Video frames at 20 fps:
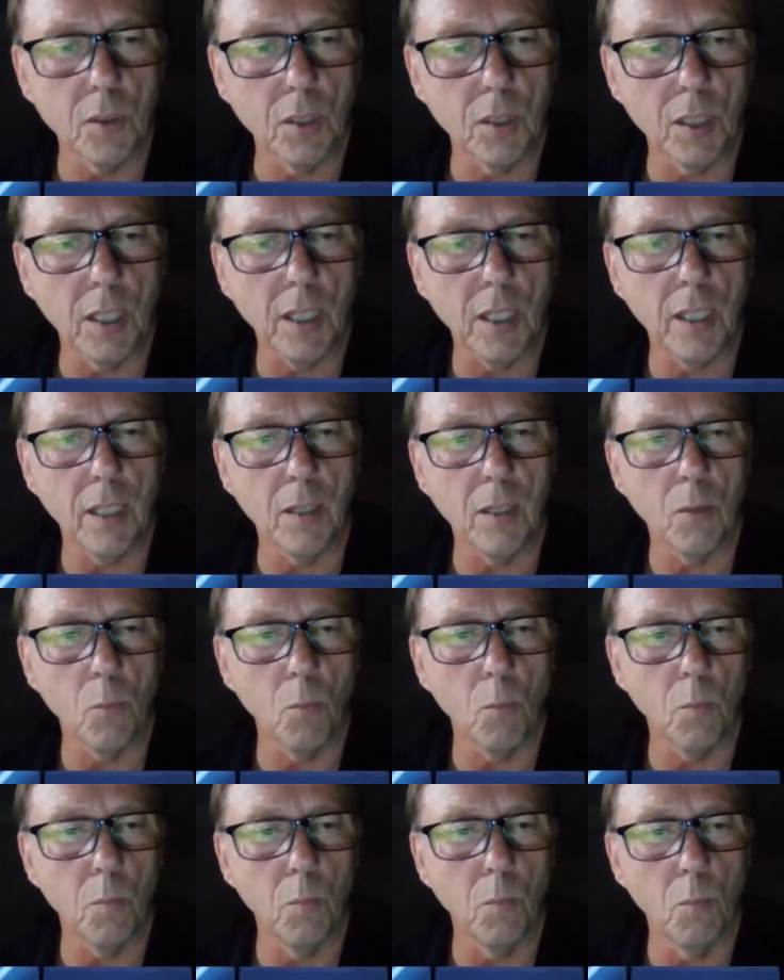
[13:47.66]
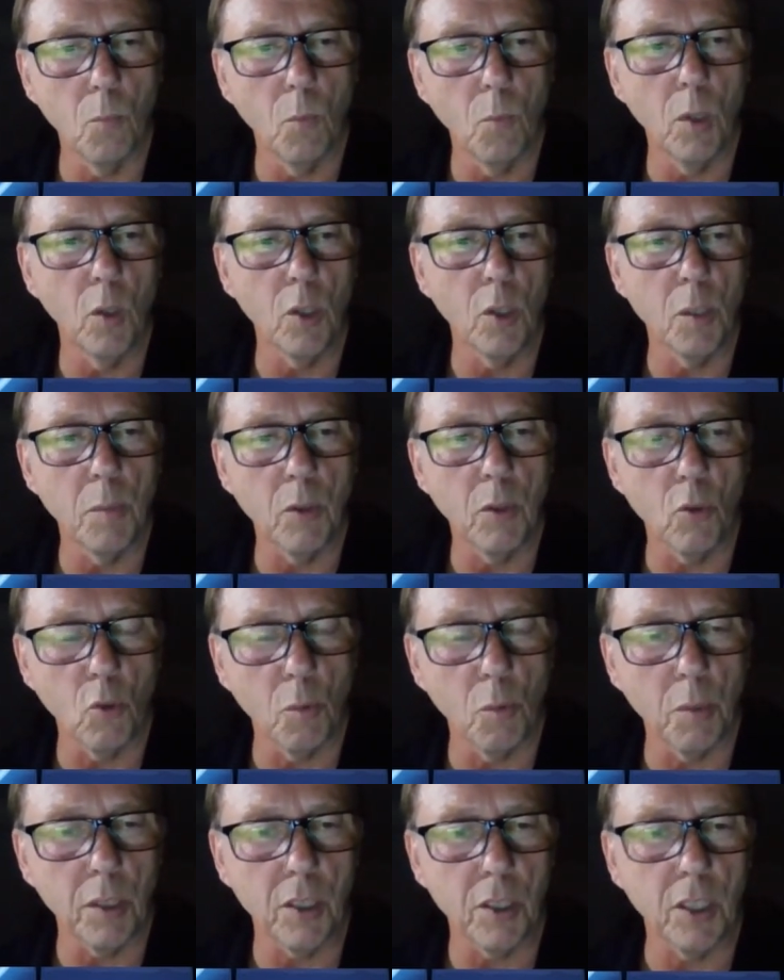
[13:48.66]
William and
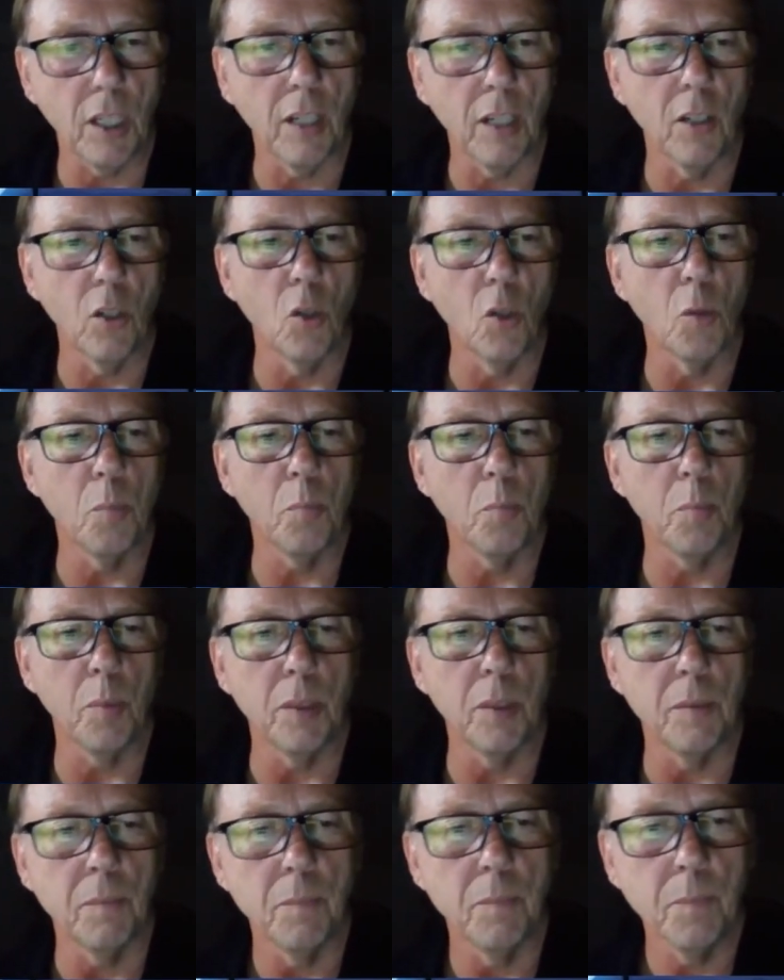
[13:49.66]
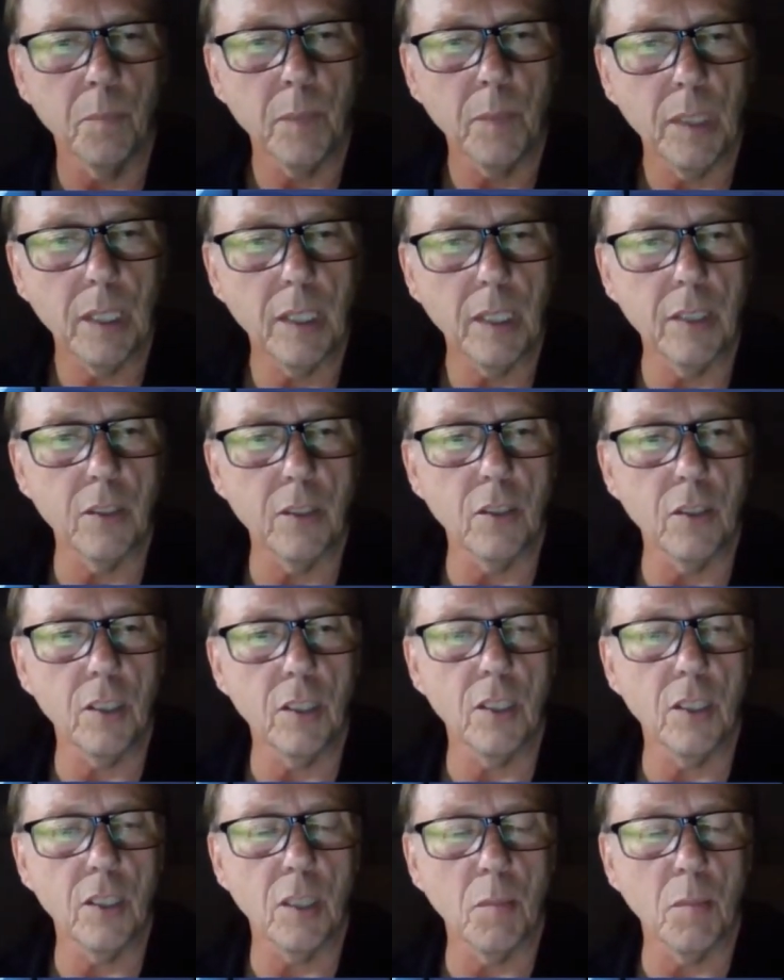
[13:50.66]
Robert Dunlop, and as I
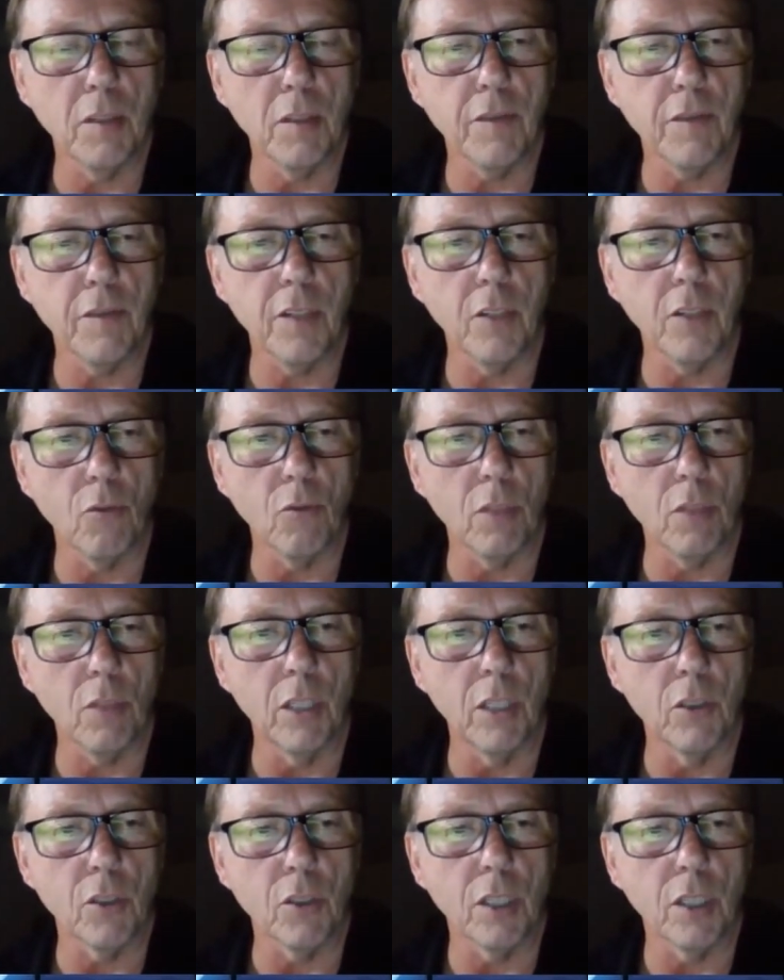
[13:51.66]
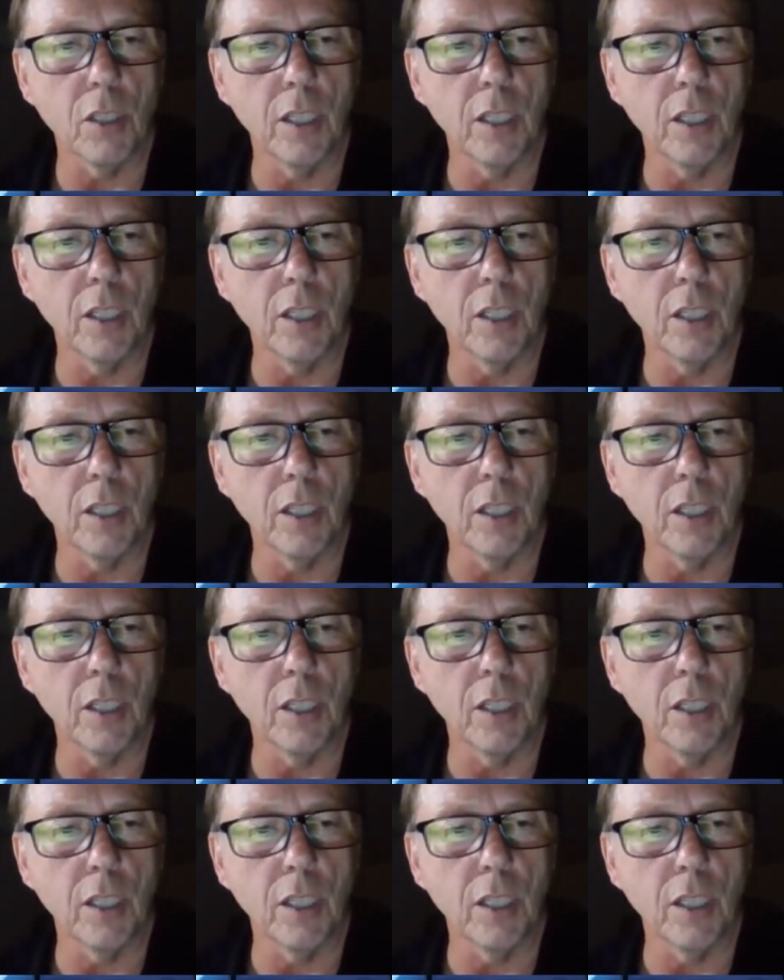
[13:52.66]
said, some of the front runners.